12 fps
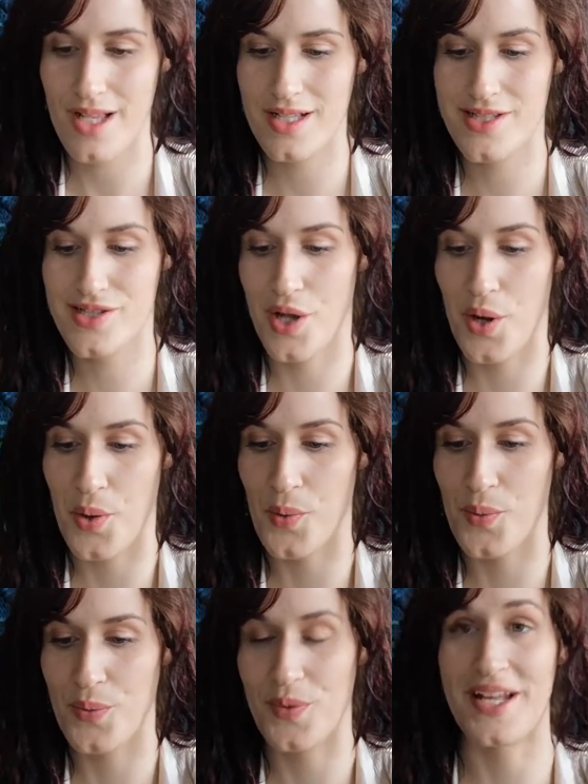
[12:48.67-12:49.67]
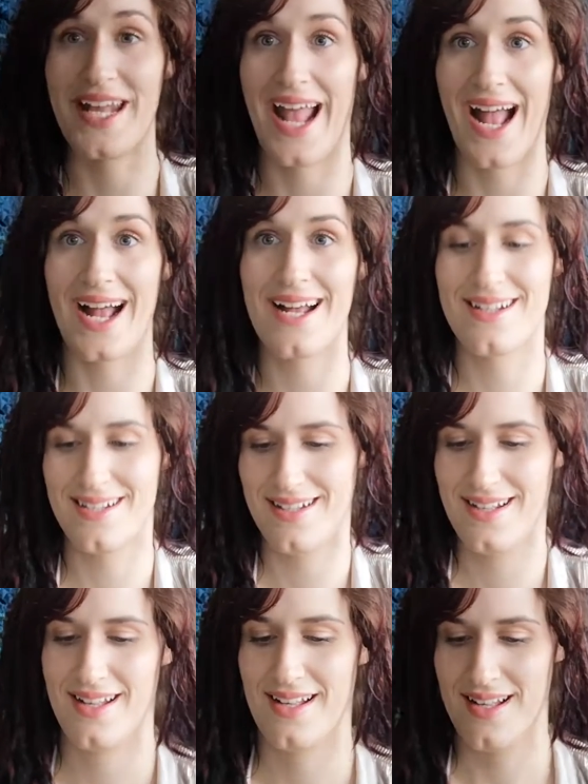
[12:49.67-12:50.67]
So yeah,
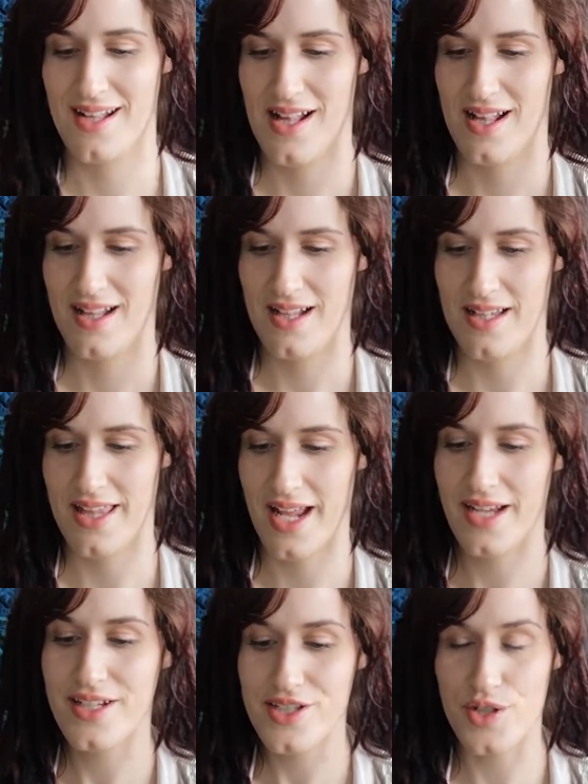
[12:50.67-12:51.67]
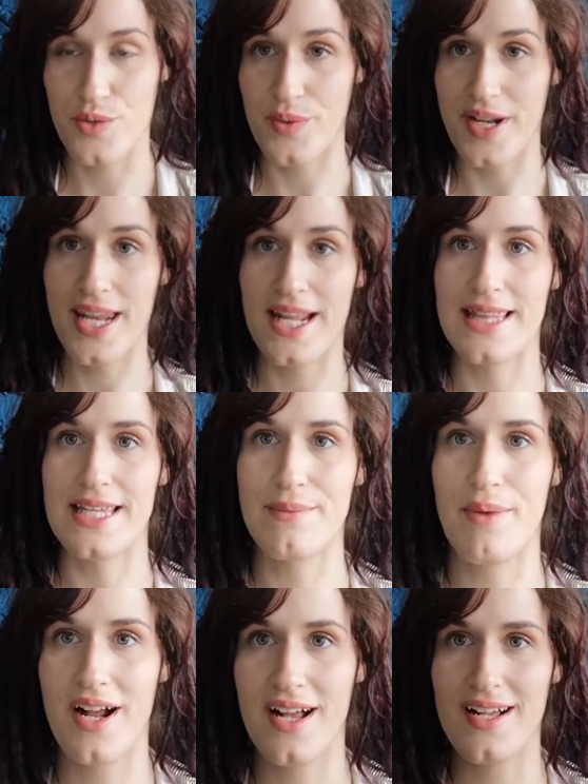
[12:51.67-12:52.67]
that is your reading,
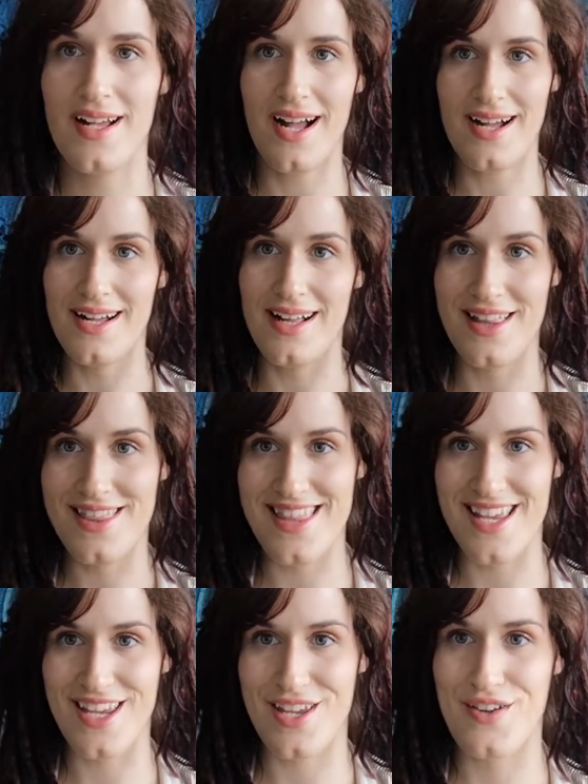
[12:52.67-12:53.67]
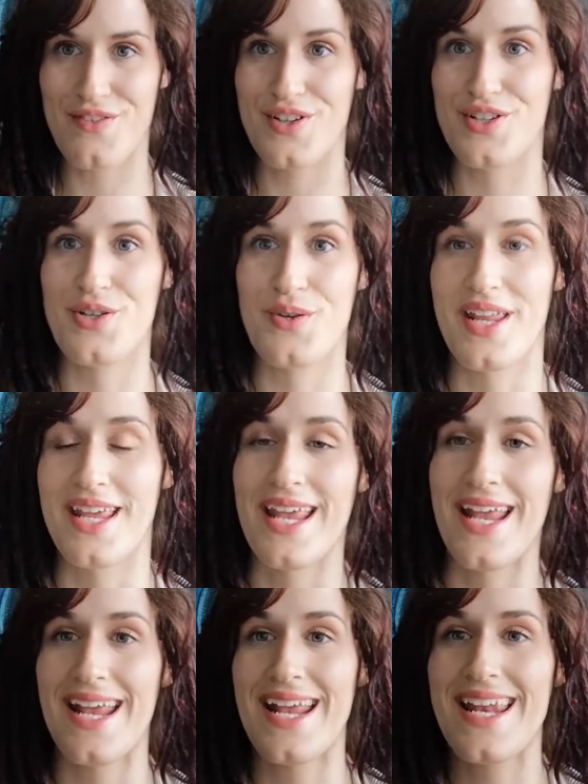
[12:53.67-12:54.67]
Libra. Thank you for tuning
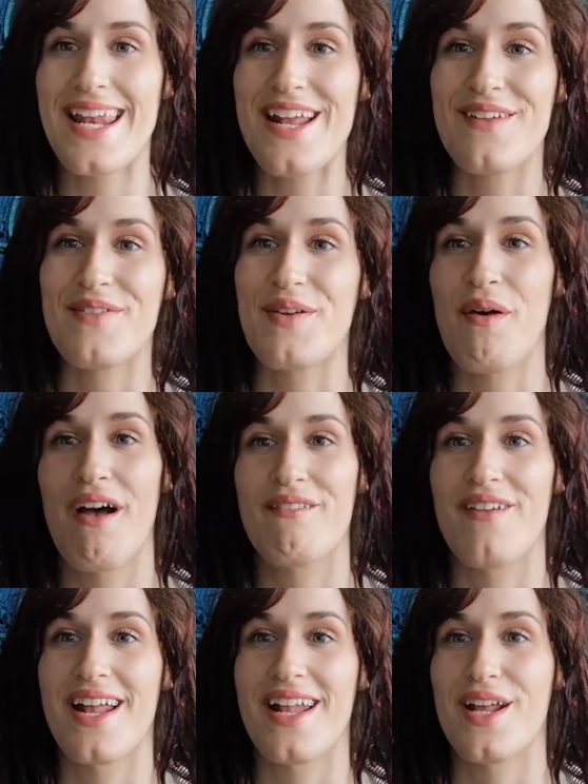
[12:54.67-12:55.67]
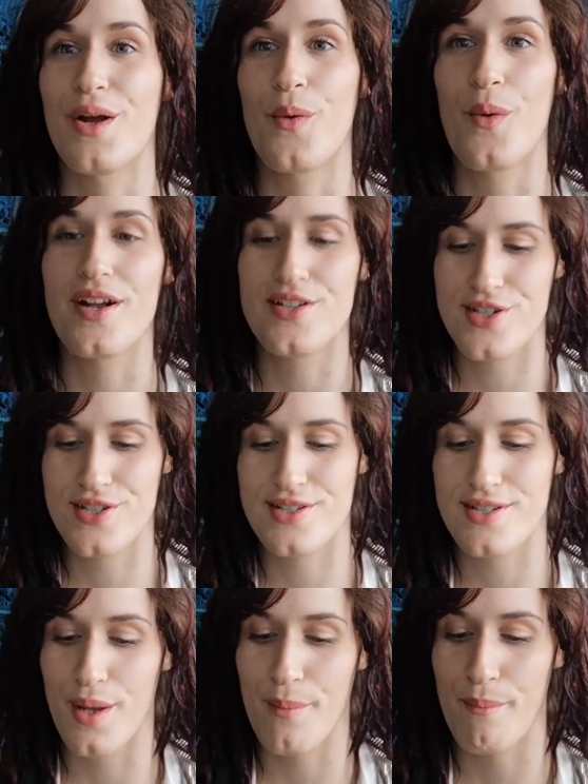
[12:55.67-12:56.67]
in. If you have any
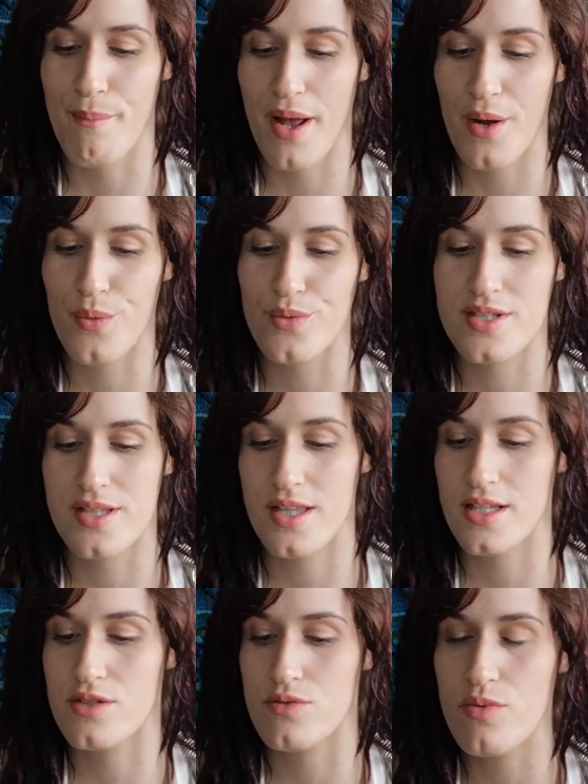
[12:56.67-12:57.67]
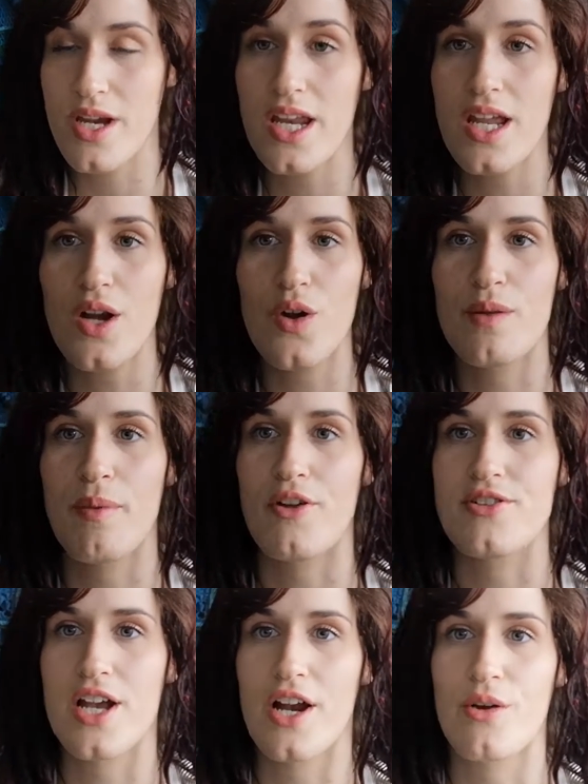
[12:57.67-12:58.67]
questions about this reading or
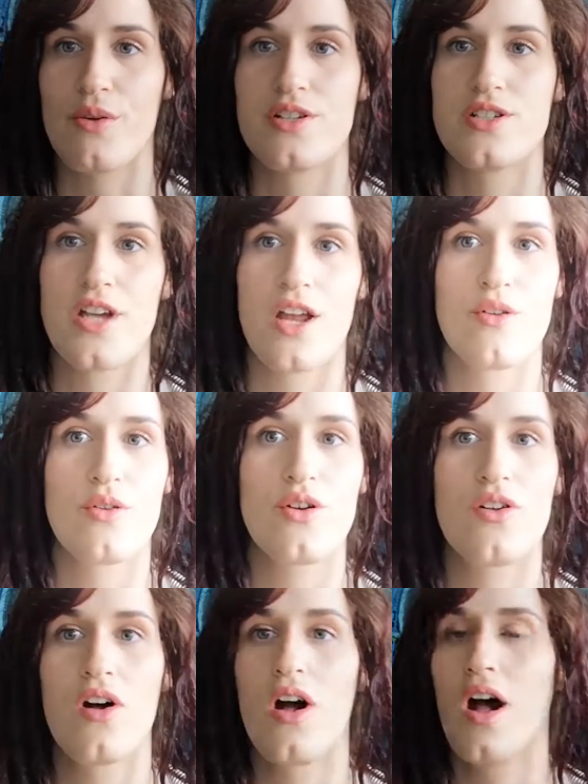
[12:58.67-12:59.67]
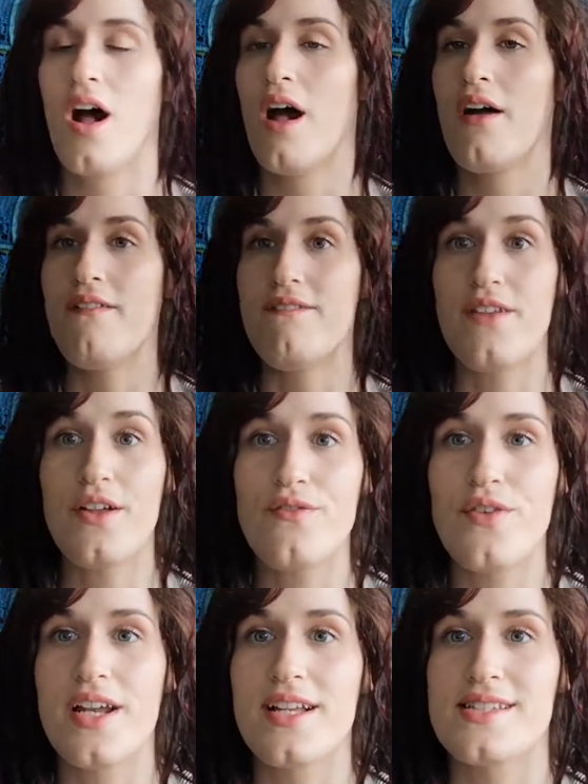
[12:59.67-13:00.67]
about tarot in general, feel
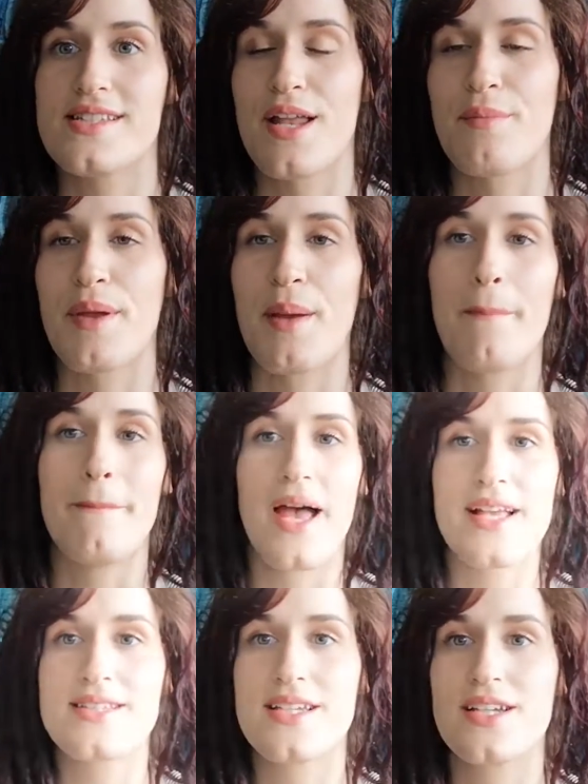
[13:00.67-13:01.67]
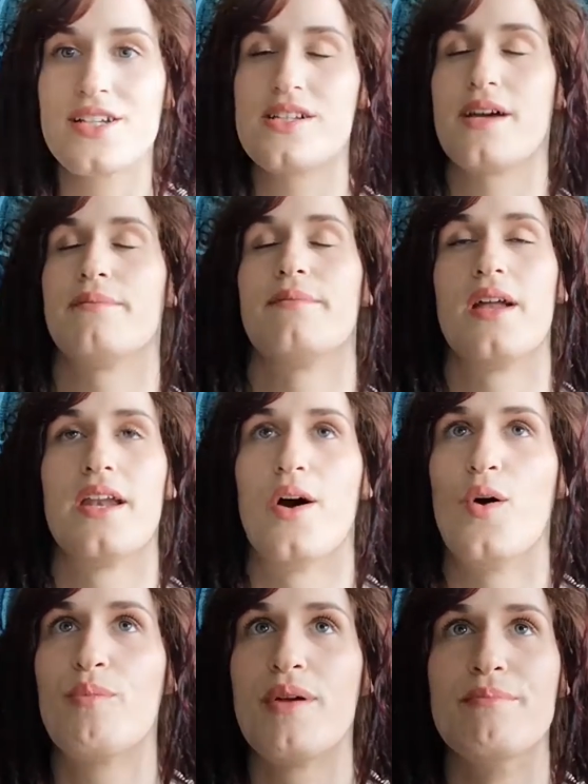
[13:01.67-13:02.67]
free to send me a message. I'm an
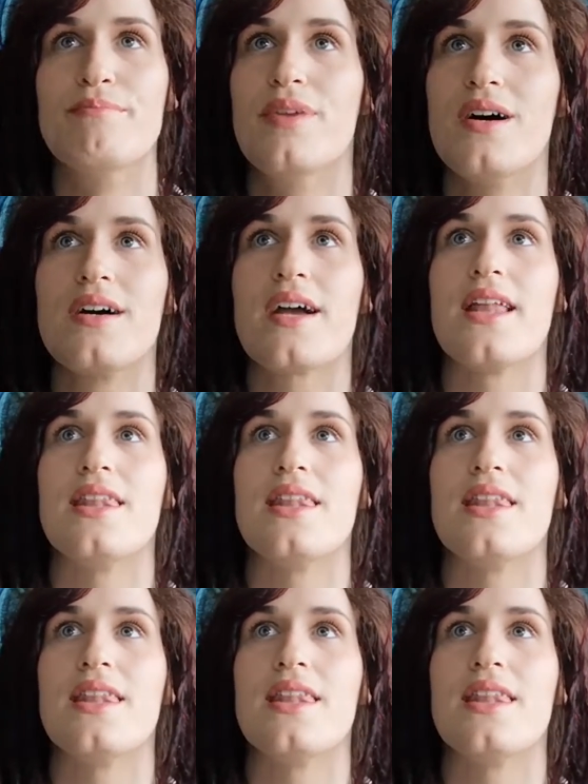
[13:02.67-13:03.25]
open book.